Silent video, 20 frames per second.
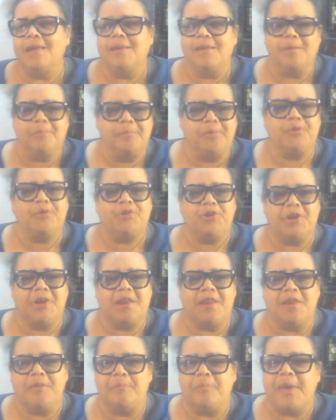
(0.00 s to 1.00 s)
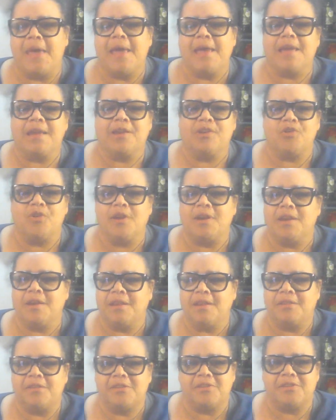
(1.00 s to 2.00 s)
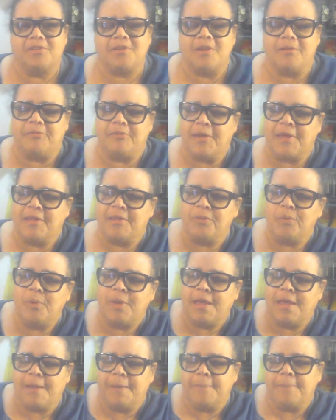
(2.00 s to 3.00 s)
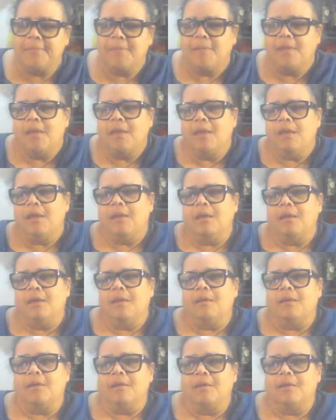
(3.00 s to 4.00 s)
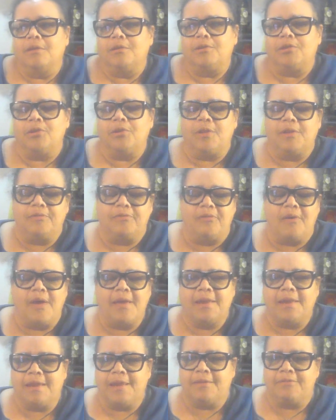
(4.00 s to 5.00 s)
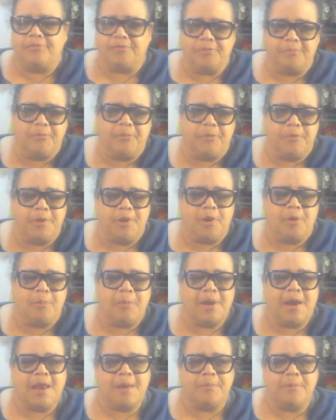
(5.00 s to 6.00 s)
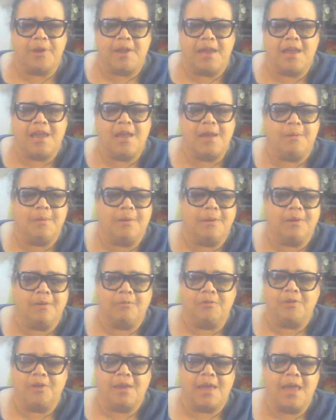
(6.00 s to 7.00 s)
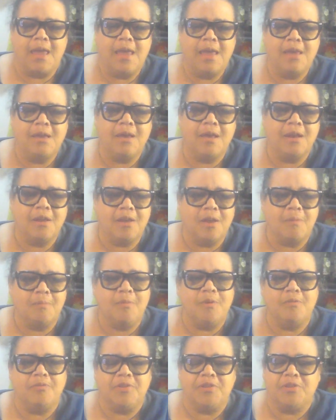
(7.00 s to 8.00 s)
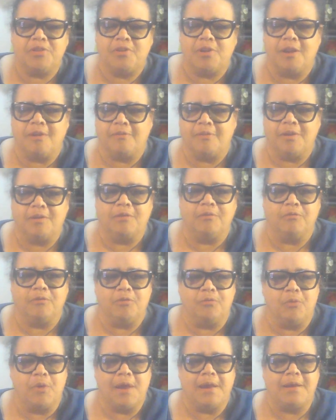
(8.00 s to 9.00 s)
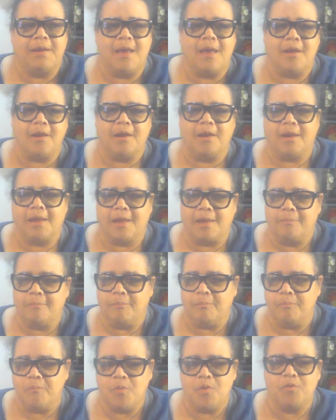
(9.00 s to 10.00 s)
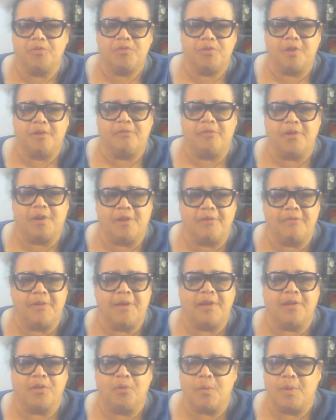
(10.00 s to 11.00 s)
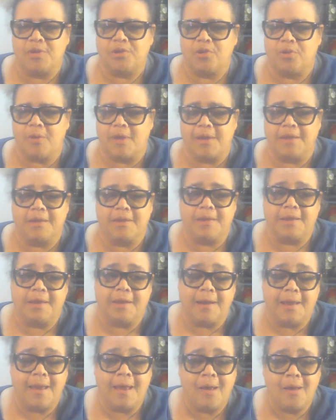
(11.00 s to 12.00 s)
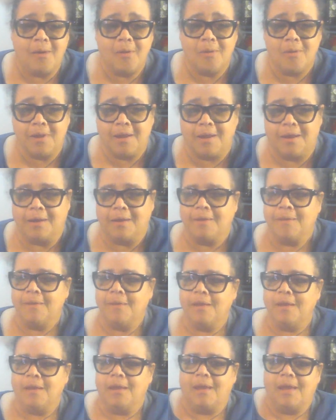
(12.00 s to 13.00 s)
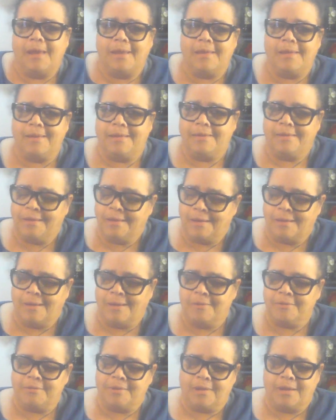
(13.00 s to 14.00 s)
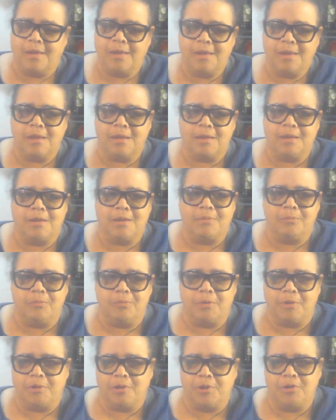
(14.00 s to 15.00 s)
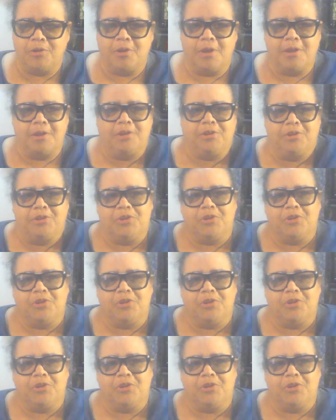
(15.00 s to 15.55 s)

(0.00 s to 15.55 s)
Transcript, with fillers: and the pushing and the banging and trying to get the stuff out of the way. So they finally, you know, my neighbor came and was like, hey, you got to come move this stuff and ran down and like move stuff enough out of the way so I could get out and I, you know, I was like, hey, you, you guys